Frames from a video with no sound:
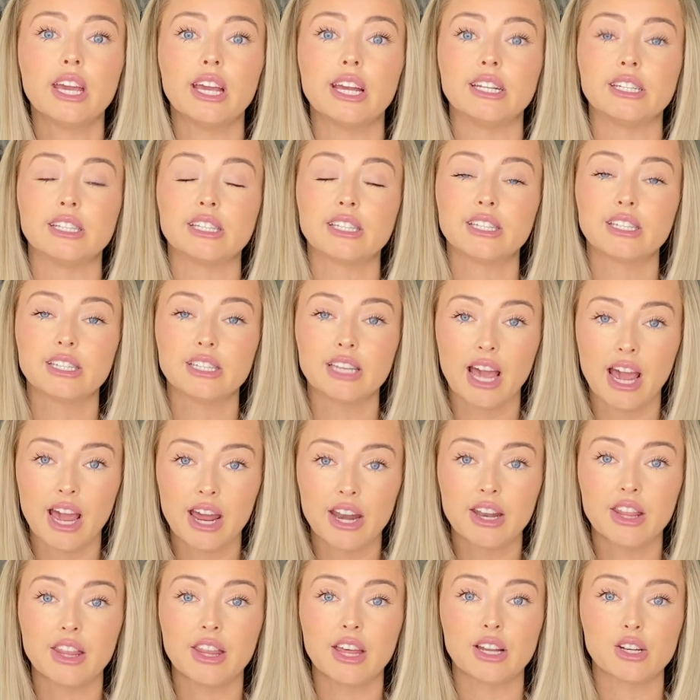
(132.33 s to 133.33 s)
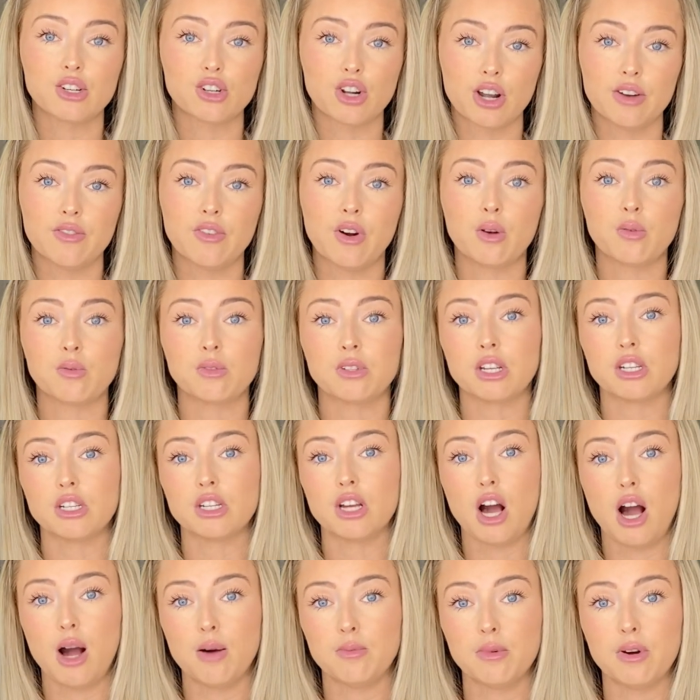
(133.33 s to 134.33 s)
It's said that Trayvon was on
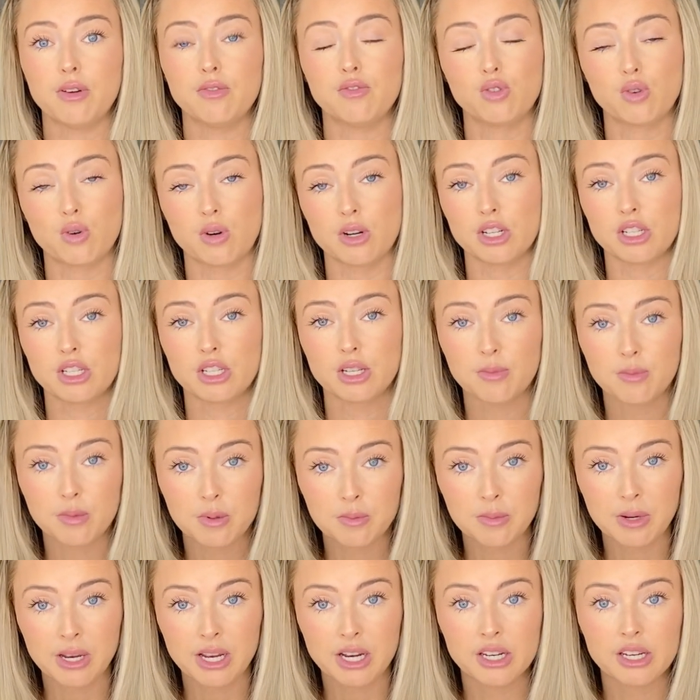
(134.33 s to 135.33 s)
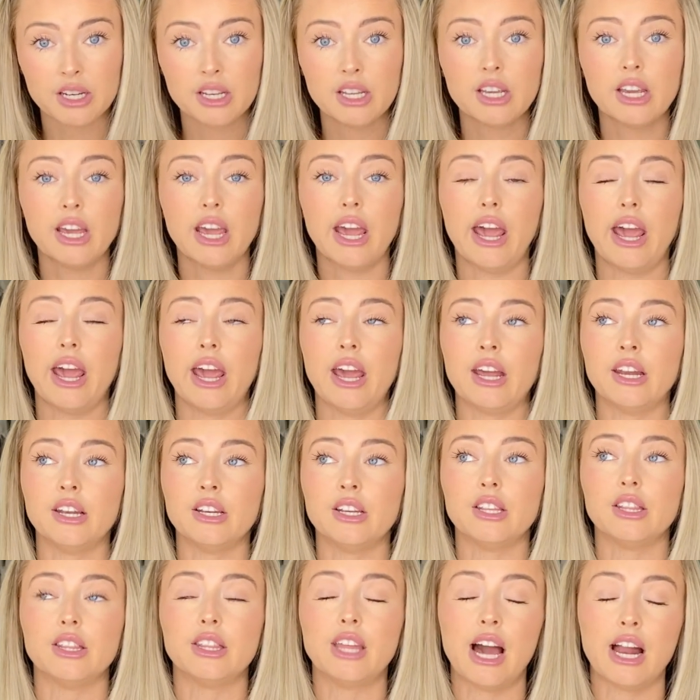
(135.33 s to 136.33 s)
top of George Zimmerman,
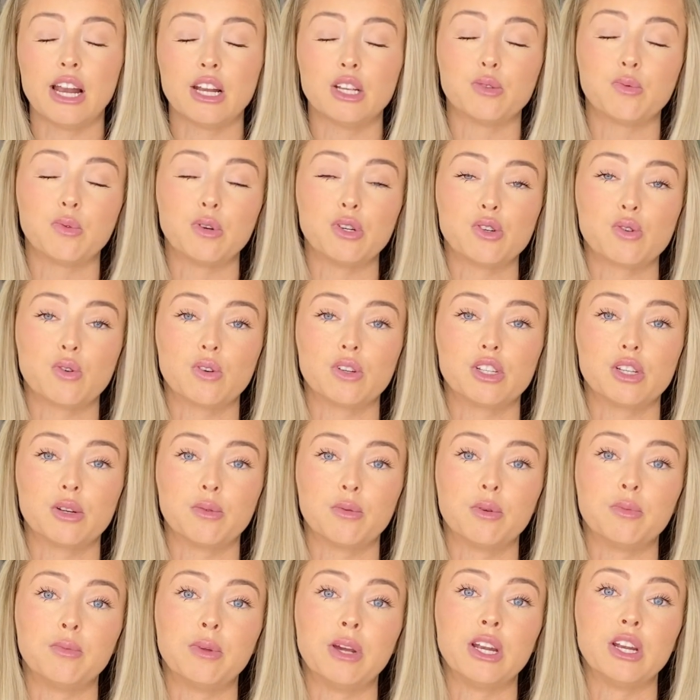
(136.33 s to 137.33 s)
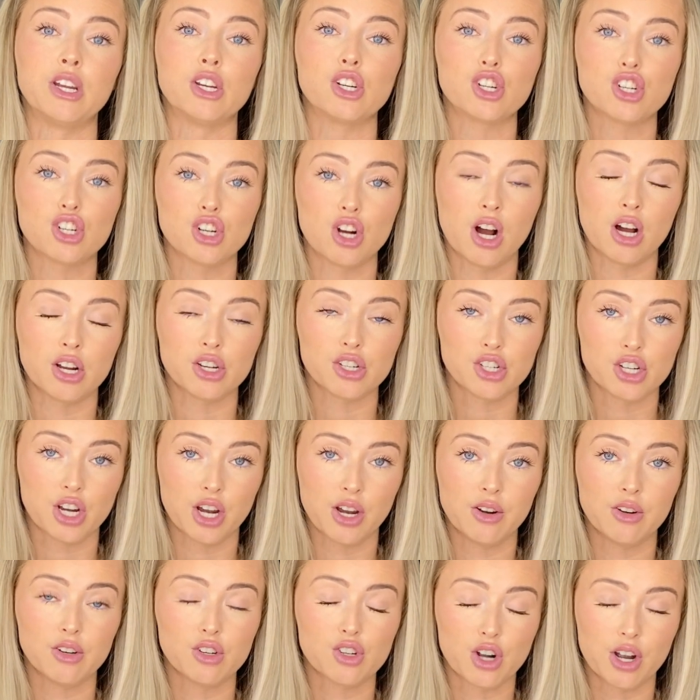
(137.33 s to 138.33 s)
and that is when George Zimmerman shot
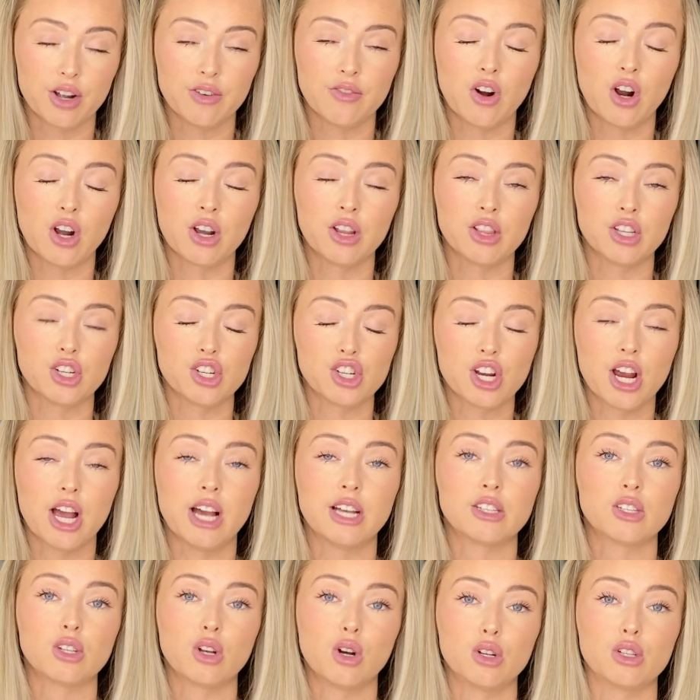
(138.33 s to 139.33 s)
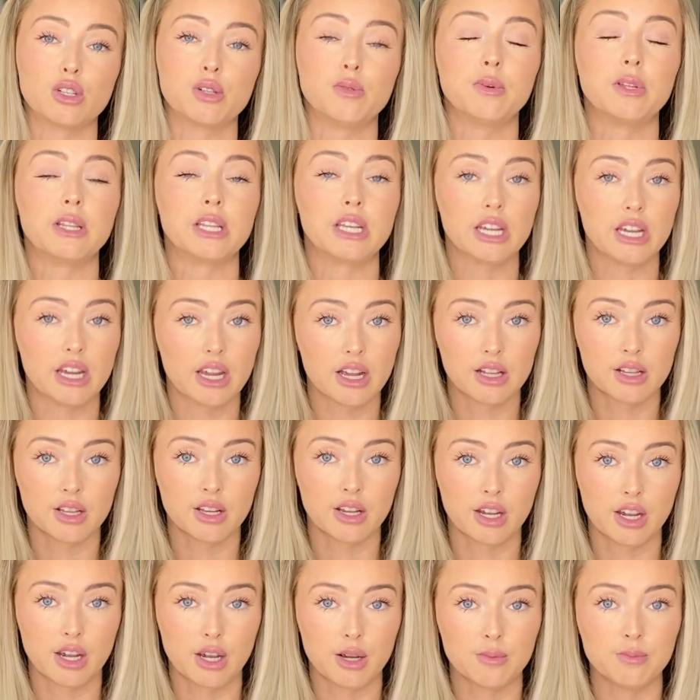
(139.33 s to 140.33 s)
Trayvon in the chest, ultimately
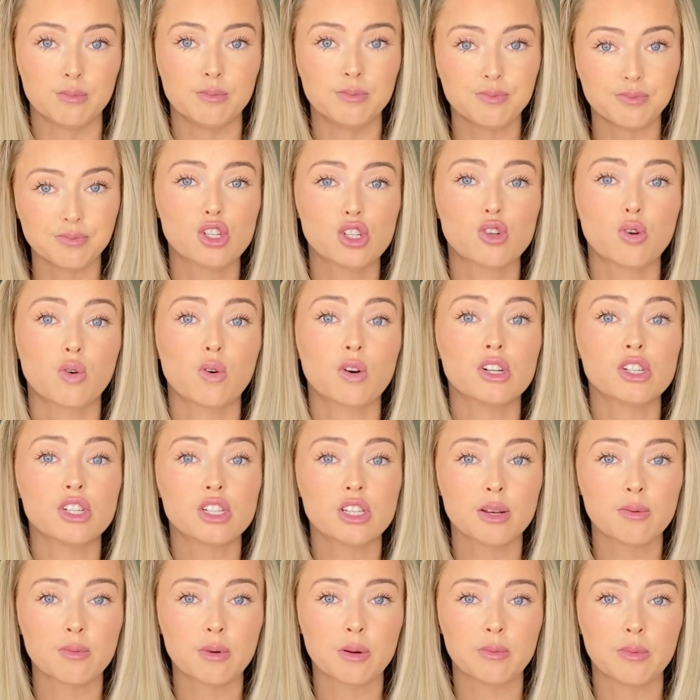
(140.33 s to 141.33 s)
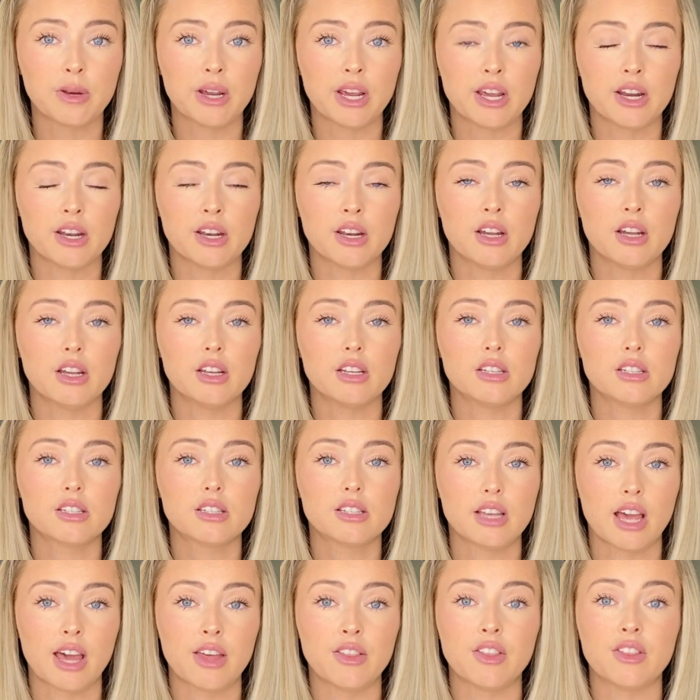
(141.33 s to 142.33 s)
killing him. George Zimmerman
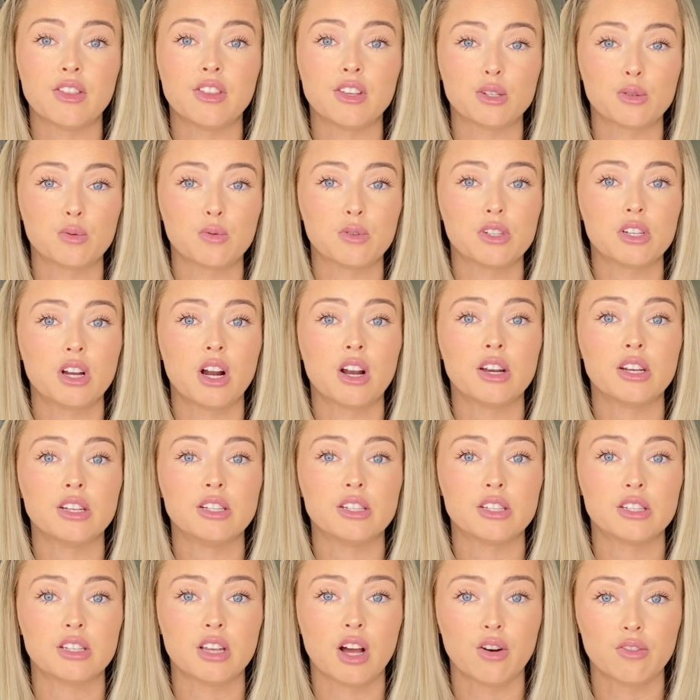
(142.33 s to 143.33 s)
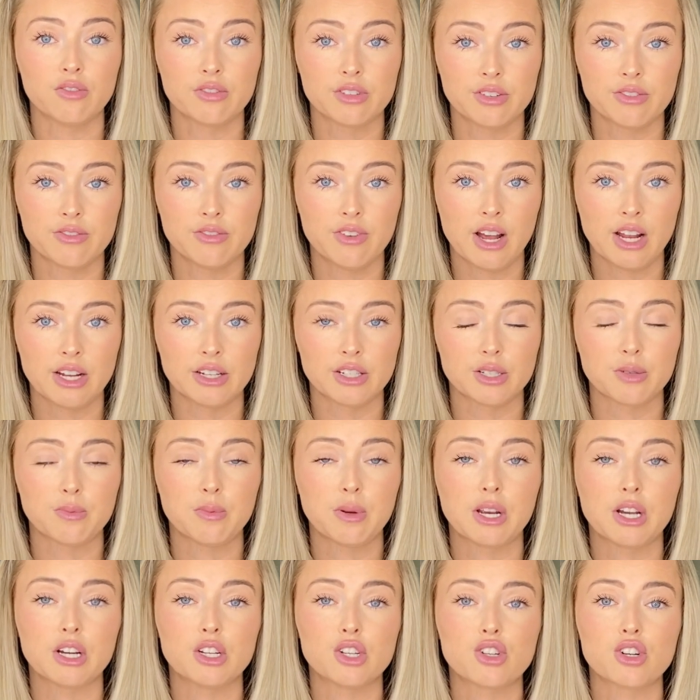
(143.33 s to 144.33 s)
said that this was done in self defense
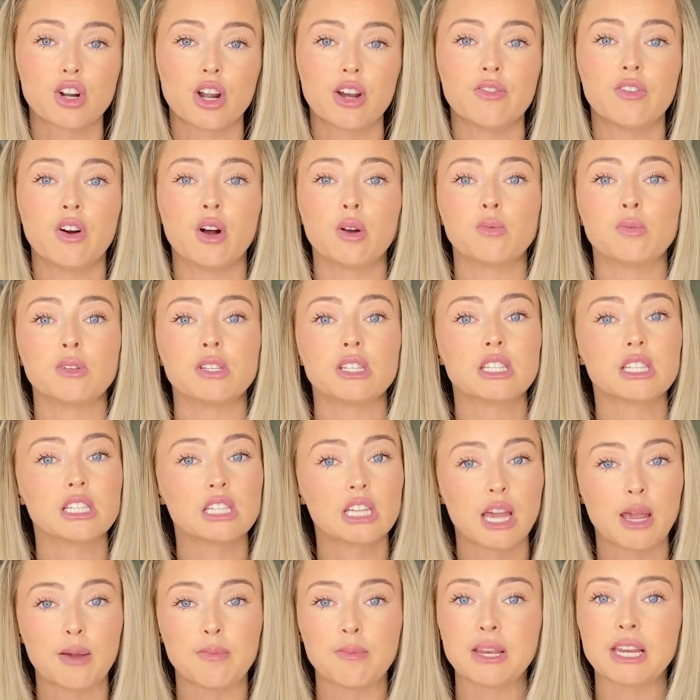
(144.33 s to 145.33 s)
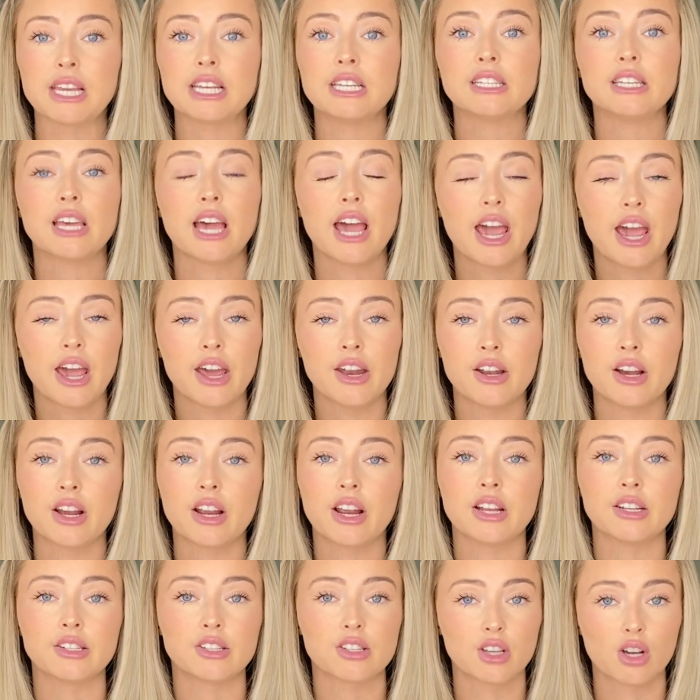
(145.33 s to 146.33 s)
because Trayvon was slamming his head
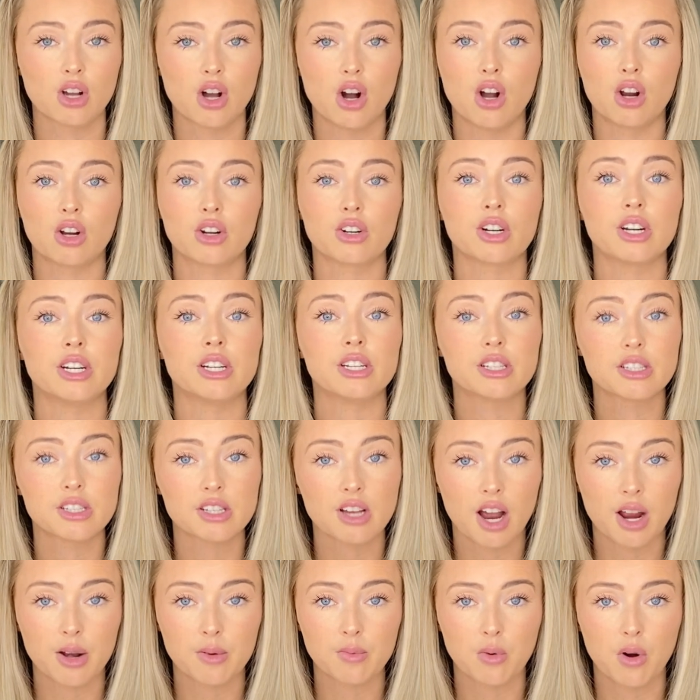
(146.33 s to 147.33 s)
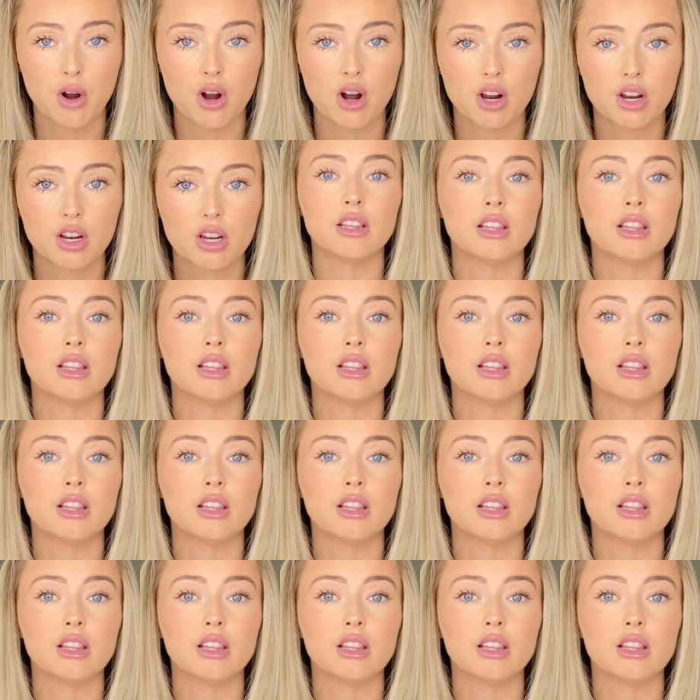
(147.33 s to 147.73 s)
against the concrete sidewalk.